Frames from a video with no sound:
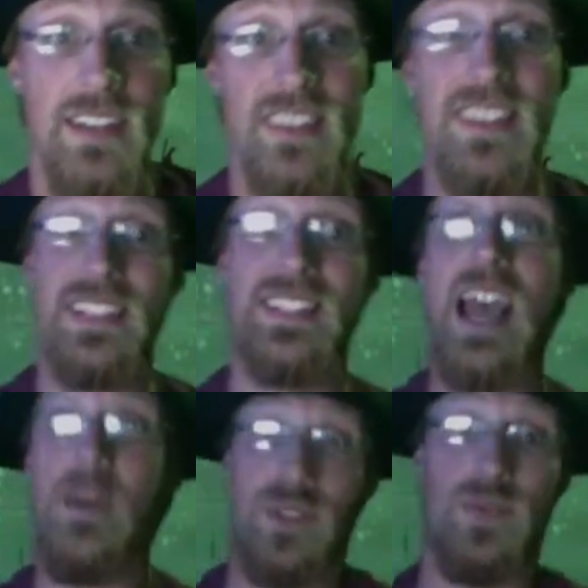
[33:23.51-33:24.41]

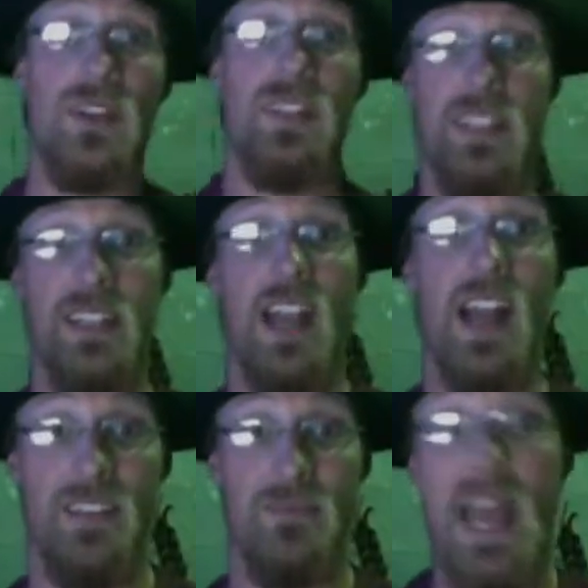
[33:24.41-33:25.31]
that was really the
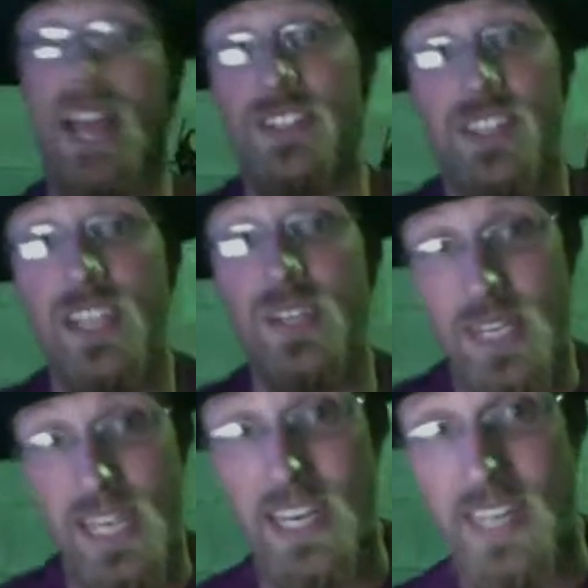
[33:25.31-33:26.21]
kind of match that you
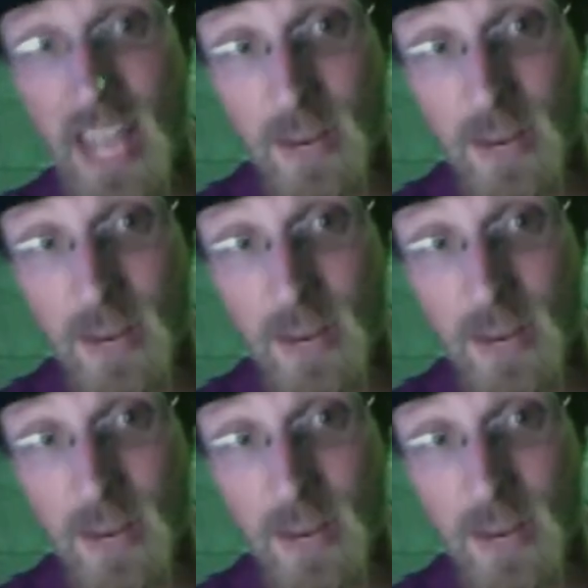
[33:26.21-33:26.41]
needed and